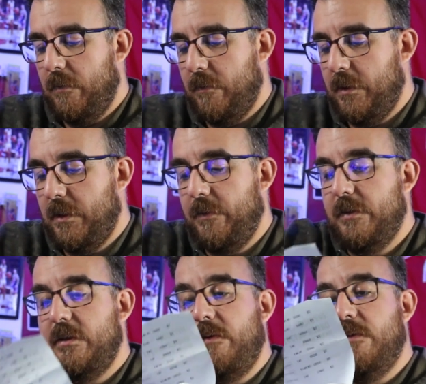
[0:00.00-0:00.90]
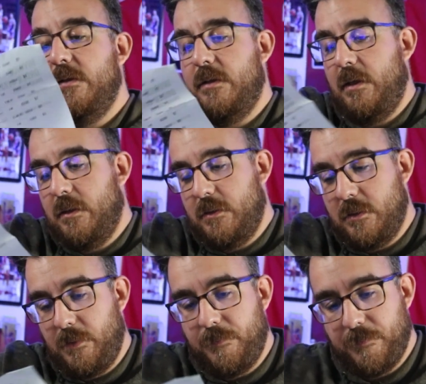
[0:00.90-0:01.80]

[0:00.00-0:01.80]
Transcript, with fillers: When did they receive this thing? Let's see.